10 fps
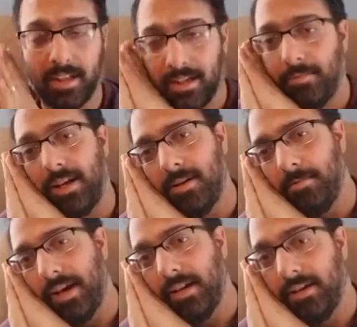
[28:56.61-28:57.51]
like I'm not in
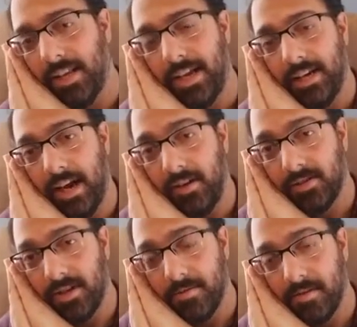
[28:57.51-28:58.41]
bed laying down and
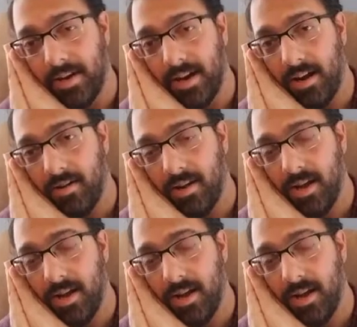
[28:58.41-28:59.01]
sleeping right now,